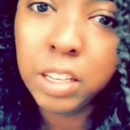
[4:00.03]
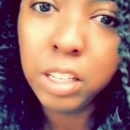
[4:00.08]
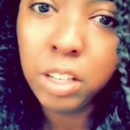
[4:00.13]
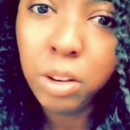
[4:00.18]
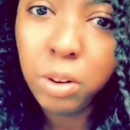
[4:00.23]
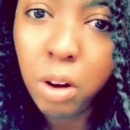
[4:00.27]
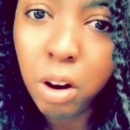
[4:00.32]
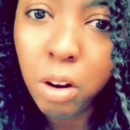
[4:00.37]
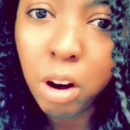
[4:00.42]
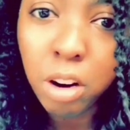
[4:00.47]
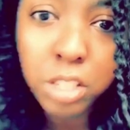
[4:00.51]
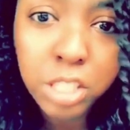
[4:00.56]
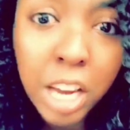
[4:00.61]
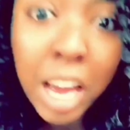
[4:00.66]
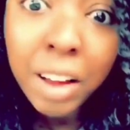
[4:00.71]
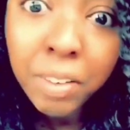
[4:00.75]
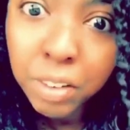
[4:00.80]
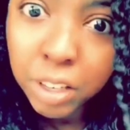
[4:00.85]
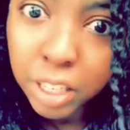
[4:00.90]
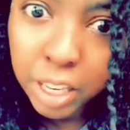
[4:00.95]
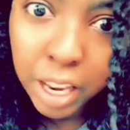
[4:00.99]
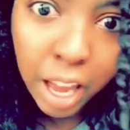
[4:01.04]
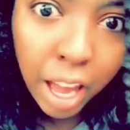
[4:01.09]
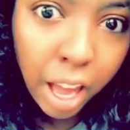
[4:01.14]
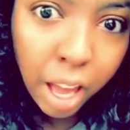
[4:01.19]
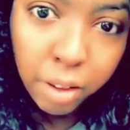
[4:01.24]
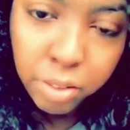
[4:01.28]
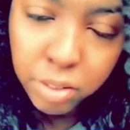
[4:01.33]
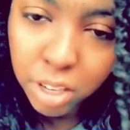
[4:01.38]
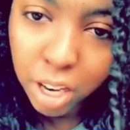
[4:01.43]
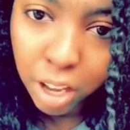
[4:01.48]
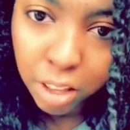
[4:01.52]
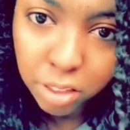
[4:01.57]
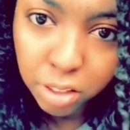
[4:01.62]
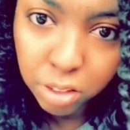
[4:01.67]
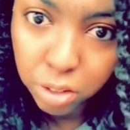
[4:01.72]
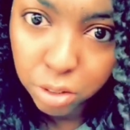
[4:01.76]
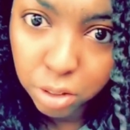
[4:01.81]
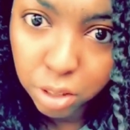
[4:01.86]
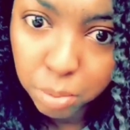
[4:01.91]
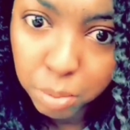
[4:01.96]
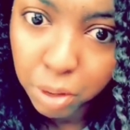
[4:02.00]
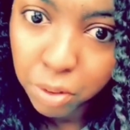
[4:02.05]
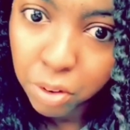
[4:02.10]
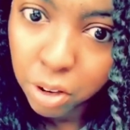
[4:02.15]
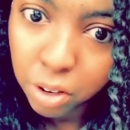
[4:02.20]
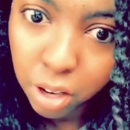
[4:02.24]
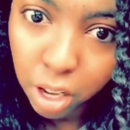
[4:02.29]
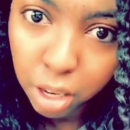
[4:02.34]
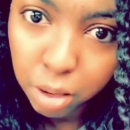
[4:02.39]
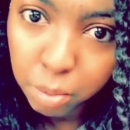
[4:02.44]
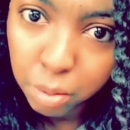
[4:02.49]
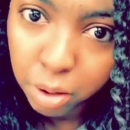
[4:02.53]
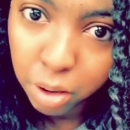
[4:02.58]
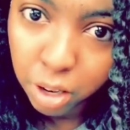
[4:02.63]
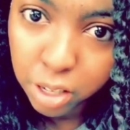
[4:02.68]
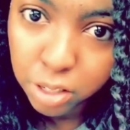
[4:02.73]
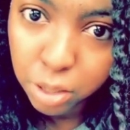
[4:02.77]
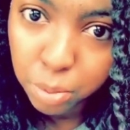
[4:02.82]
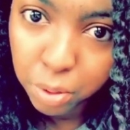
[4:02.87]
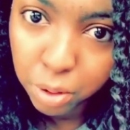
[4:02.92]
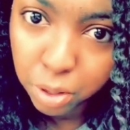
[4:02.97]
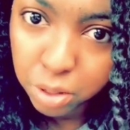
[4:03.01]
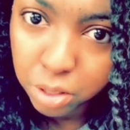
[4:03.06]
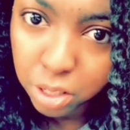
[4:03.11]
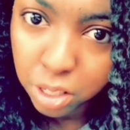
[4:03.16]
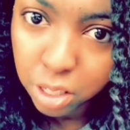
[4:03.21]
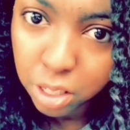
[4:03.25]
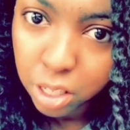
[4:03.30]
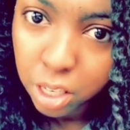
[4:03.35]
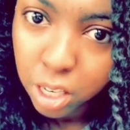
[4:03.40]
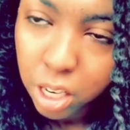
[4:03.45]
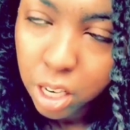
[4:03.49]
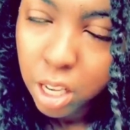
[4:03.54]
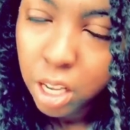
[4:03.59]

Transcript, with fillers: you definitely have to have to do them if you're not a memorizer person.